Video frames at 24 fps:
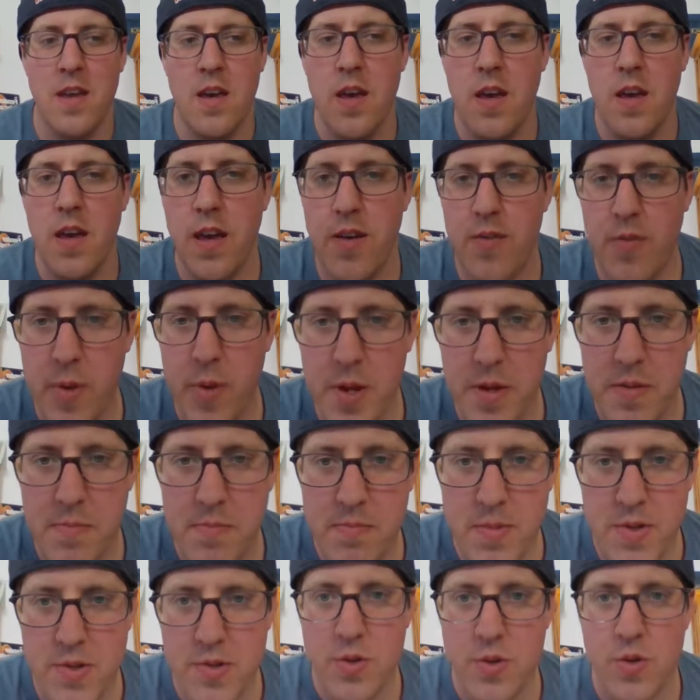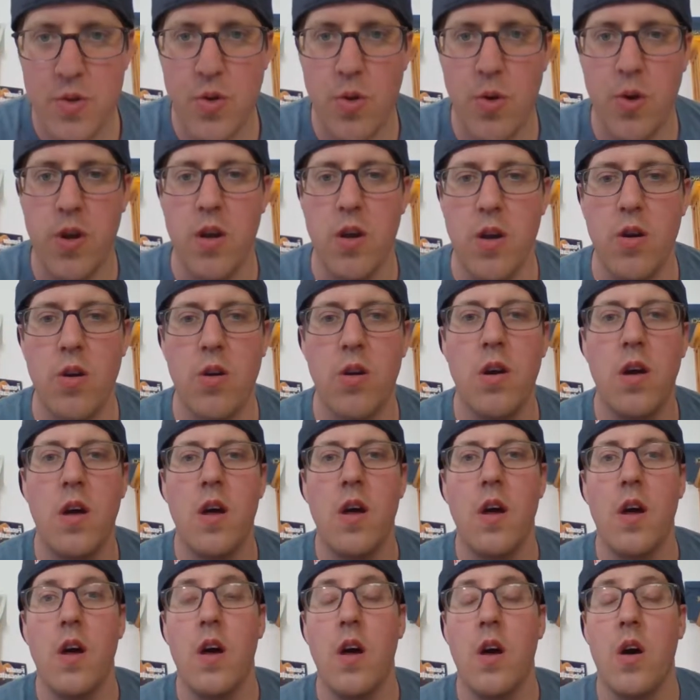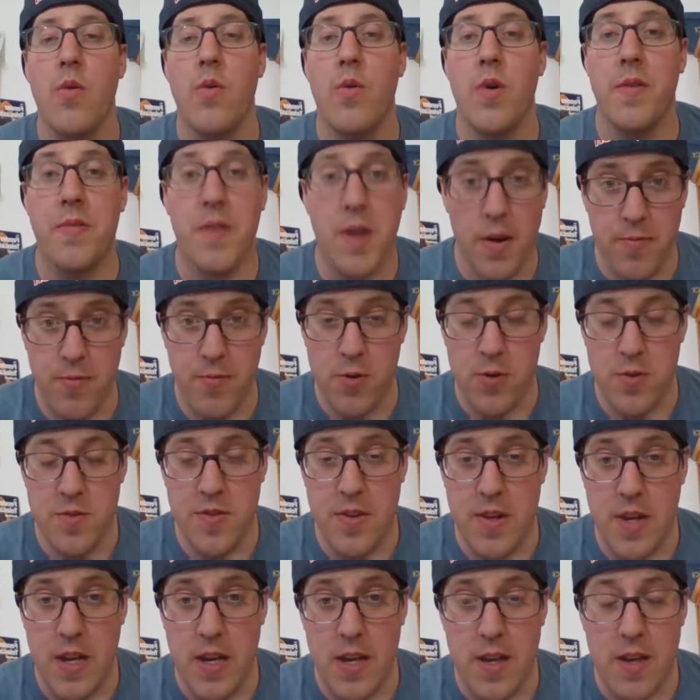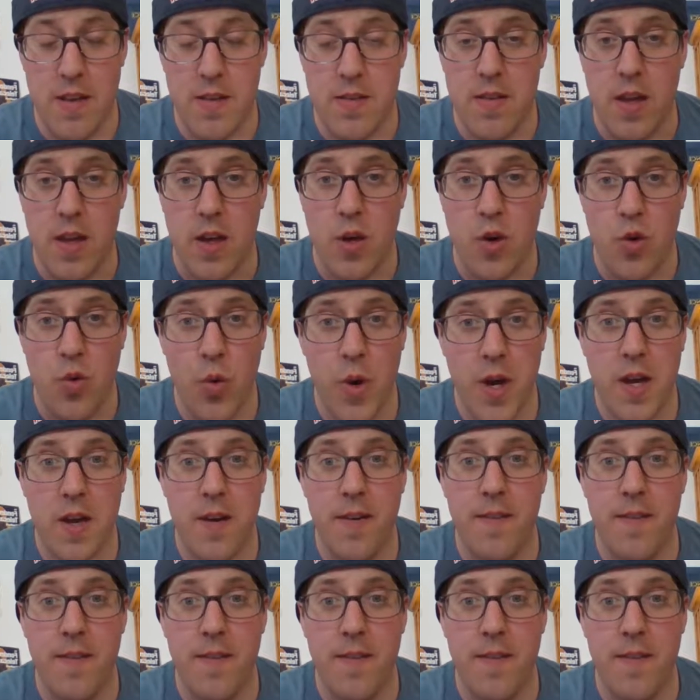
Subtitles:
Hey everybody, Mr. Troy here. What I've got for you today is a quick